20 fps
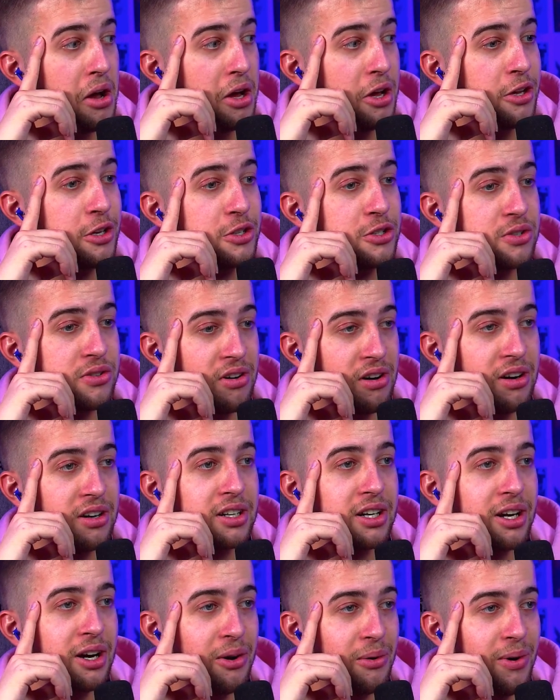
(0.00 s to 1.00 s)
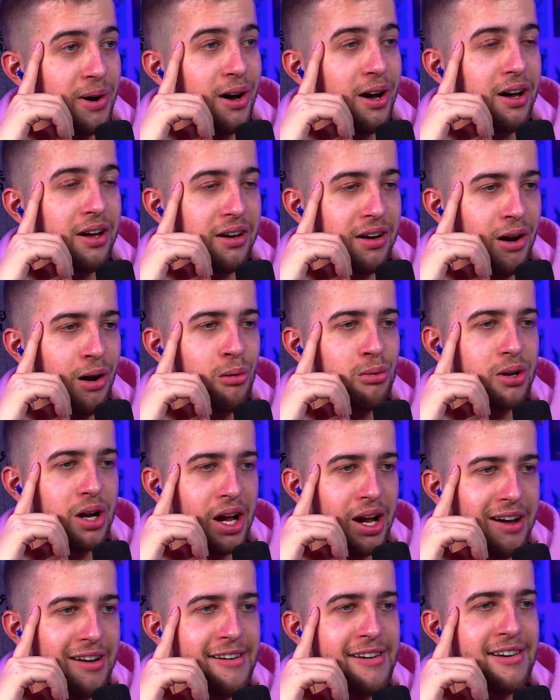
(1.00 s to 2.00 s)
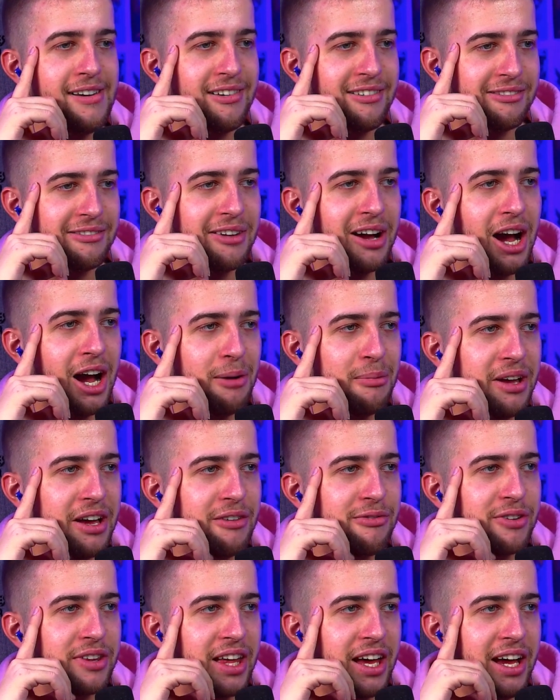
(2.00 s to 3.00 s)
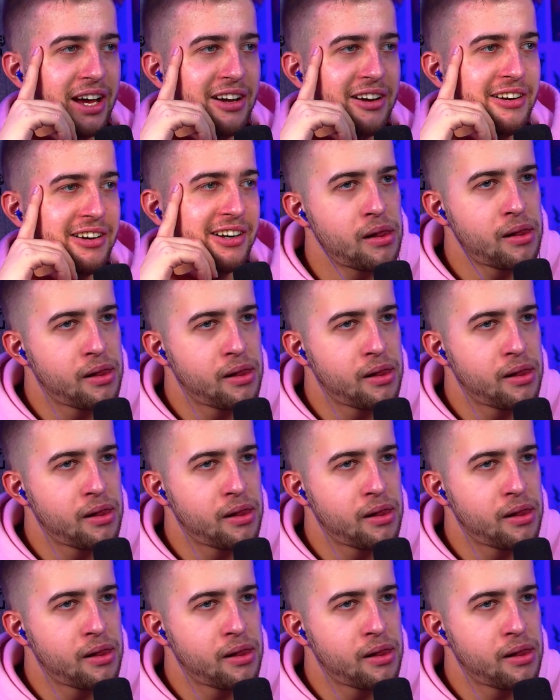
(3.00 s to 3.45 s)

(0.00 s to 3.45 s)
A stronger one? Okay. I'm here for that.